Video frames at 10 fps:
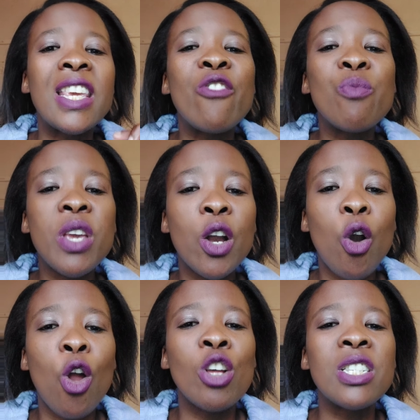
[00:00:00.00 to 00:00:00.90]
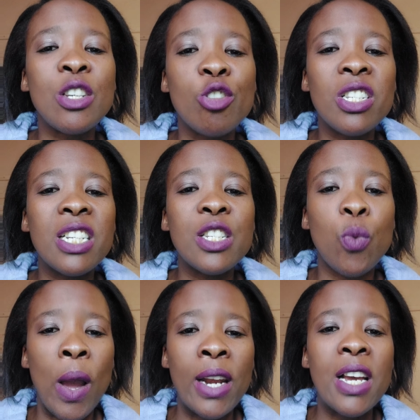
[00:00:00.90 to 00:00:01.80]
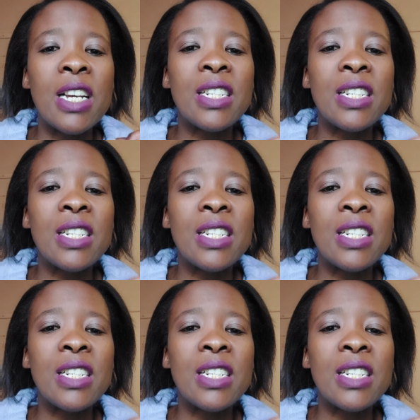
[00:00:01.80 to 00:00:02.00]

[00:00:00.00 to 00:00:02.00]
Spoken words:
give me a call on 061